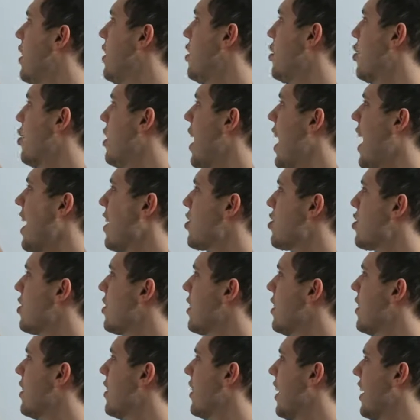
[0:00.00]
You're
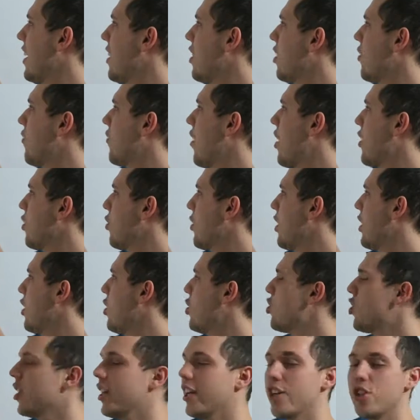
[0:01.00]
actually letting the Father
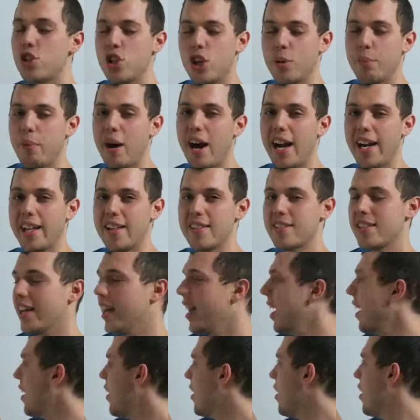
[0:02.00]
energy into your body and
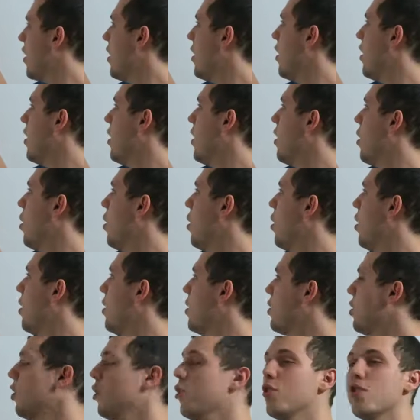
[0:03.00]
saying,
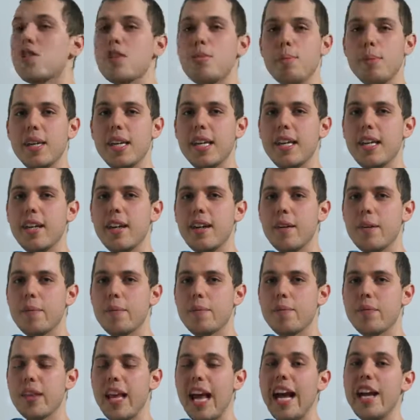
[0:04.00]
use me
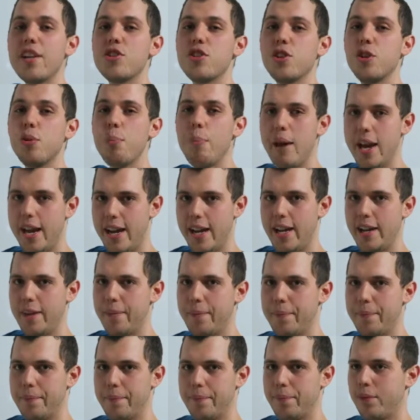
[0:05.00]
as you may.
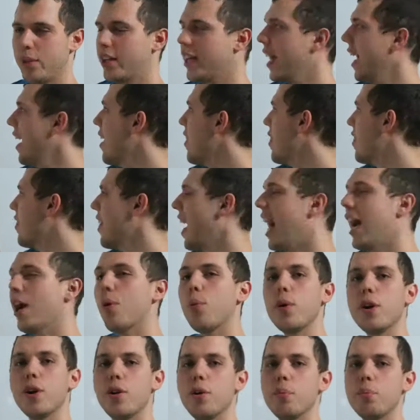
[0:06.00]
Okay? Thy
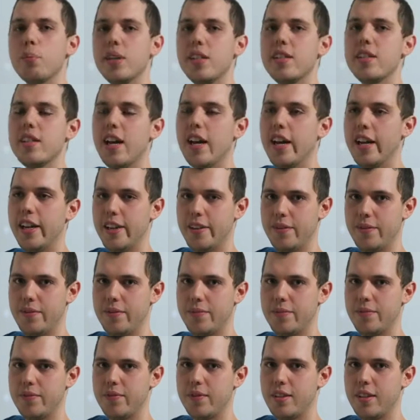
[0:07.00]
will be done.
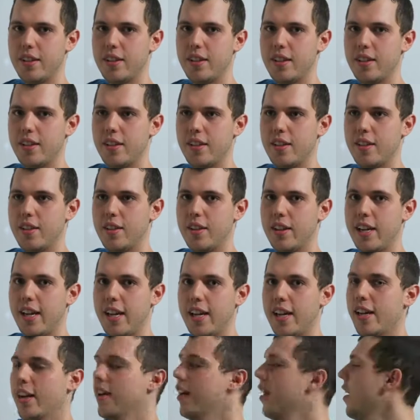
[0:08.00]

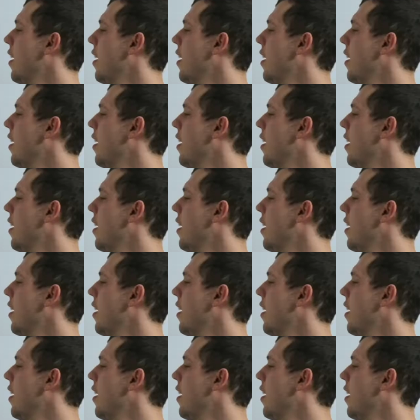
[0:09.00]
Okay?